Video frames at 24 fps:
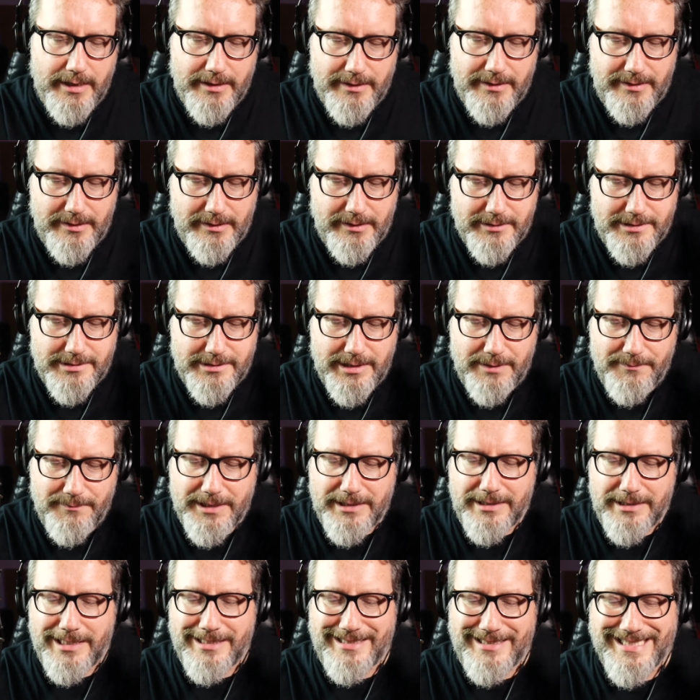There's
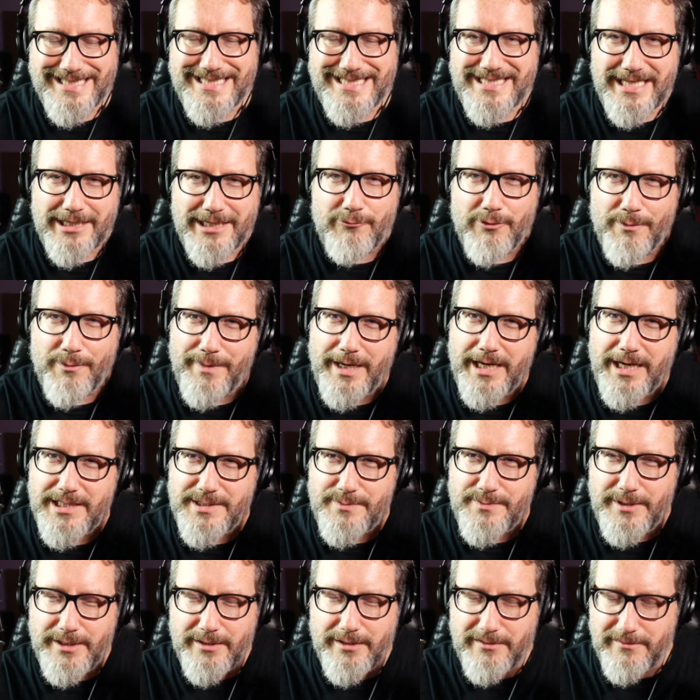something that this thing
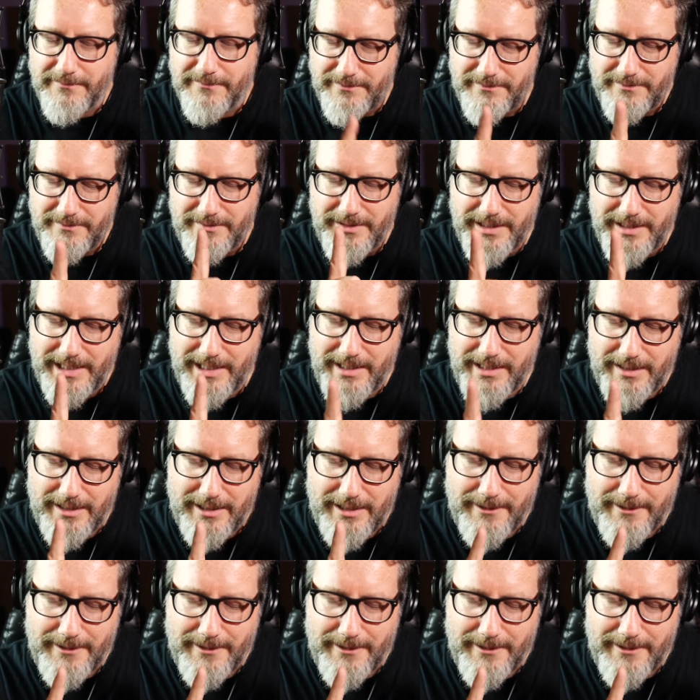reminds me of that